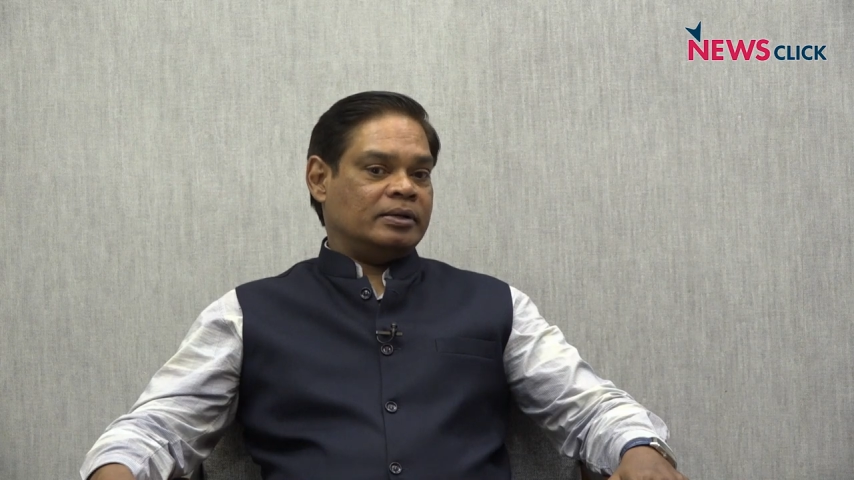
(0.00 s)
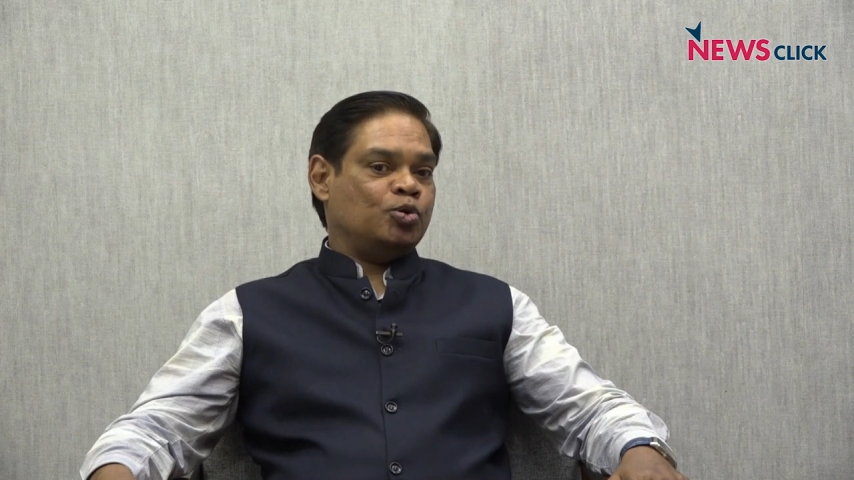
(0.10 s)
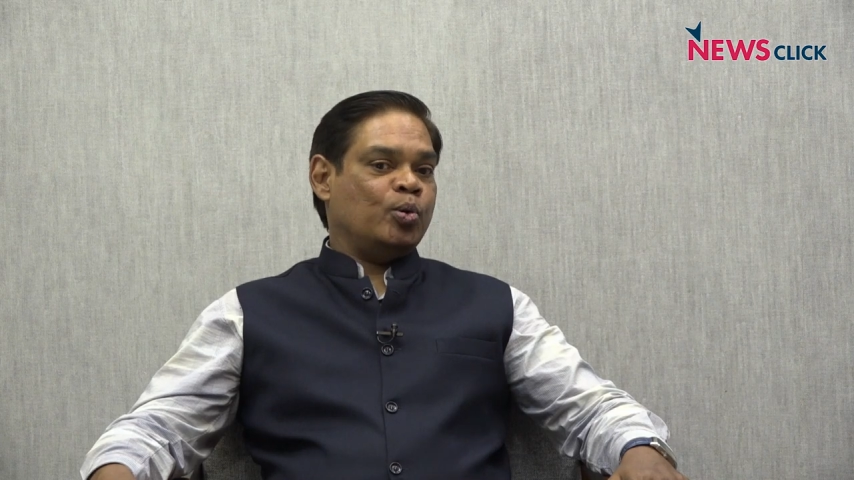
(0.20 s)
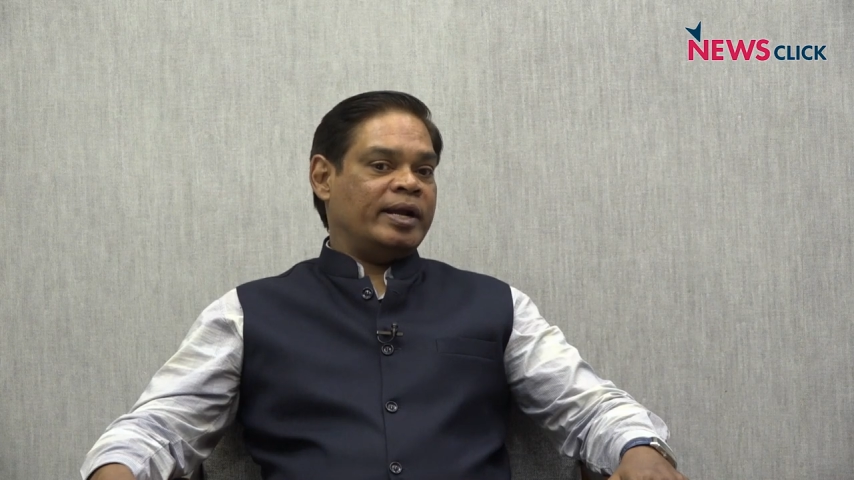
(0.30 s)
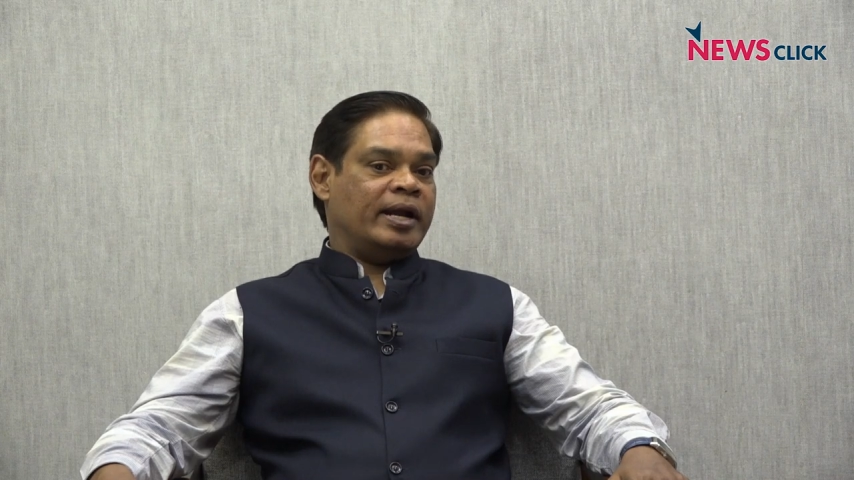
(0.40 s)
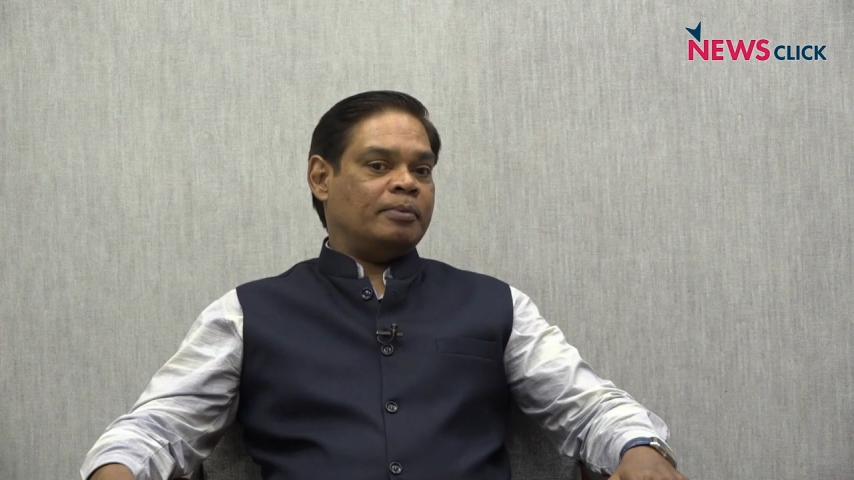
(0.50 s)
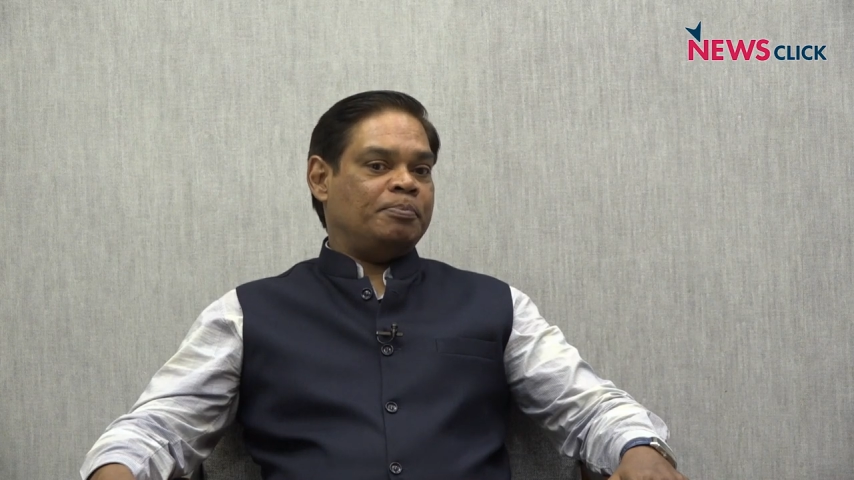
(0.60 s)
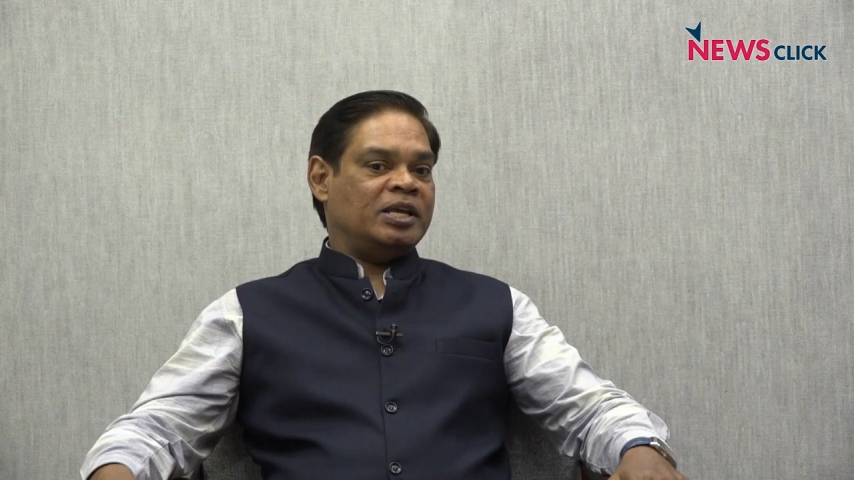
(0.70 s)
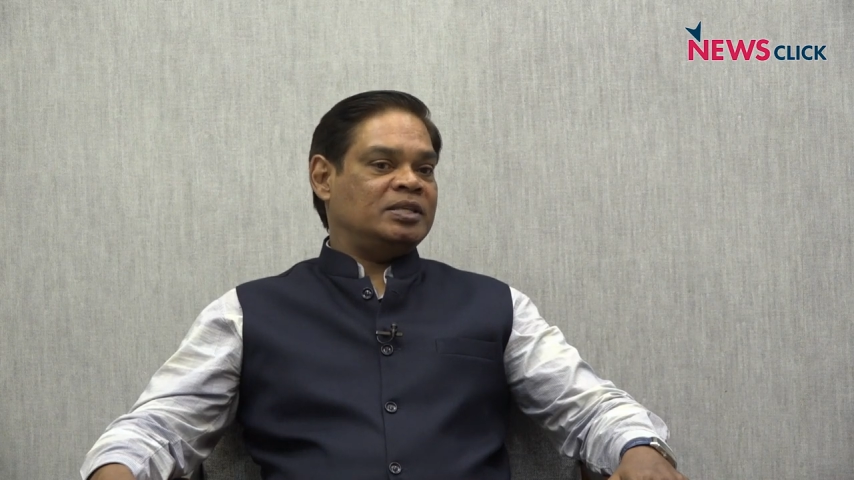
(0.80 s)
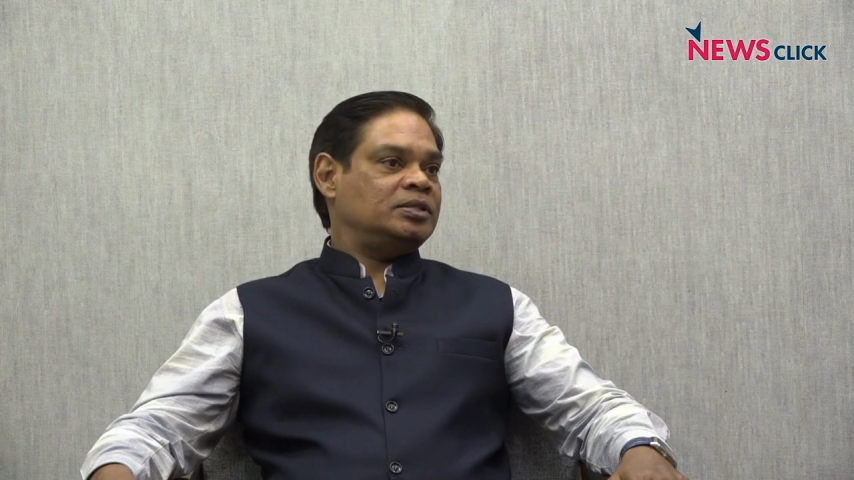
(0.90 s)
do it at
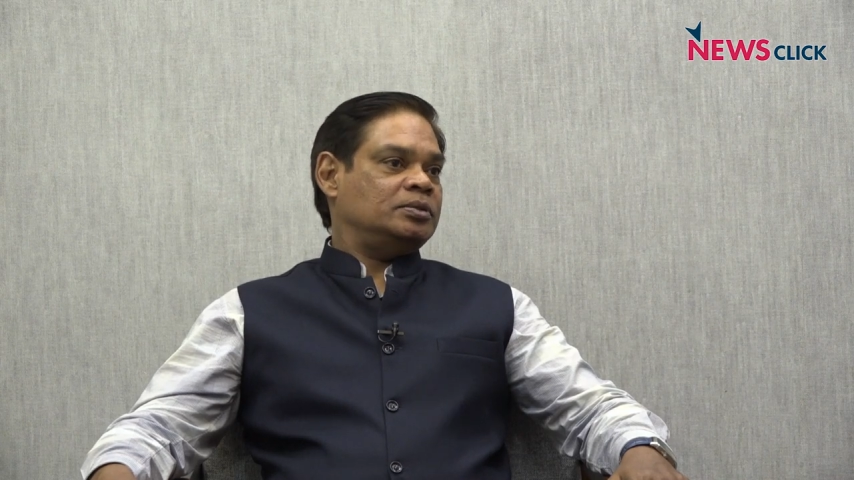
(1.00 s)
peak